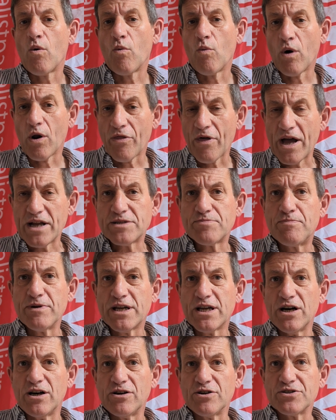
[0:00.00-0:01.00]
Well, that's
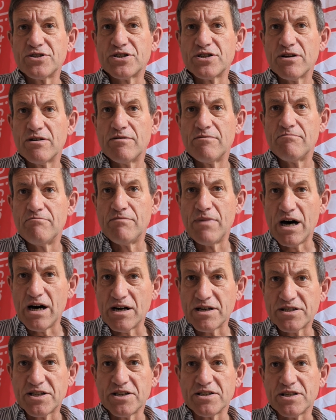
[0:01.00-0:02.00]
because
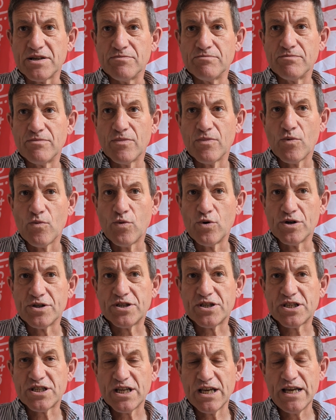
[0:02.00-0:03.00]
Marxism would
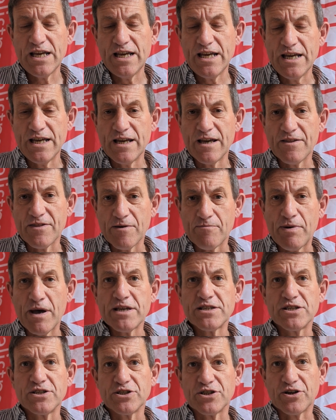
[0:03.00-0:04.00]
see the
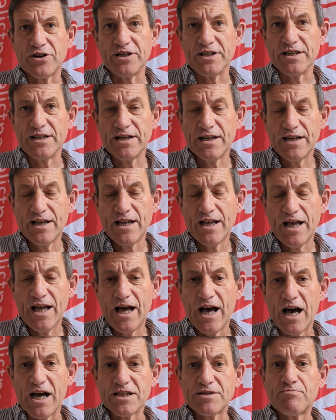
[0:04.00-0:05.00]
peasantry
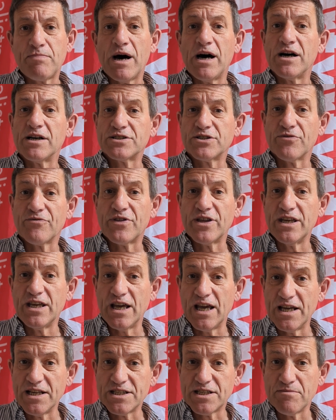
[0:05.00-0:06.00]
as part of the
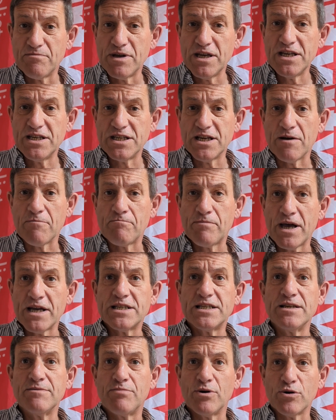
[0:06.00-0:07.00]
intermediate
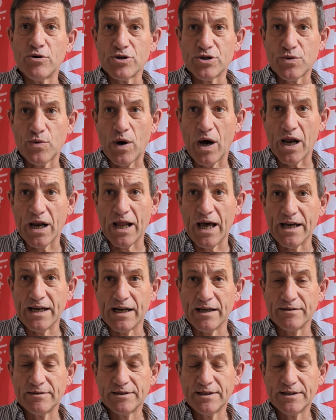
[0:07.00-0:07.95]
petty bourgeois layer,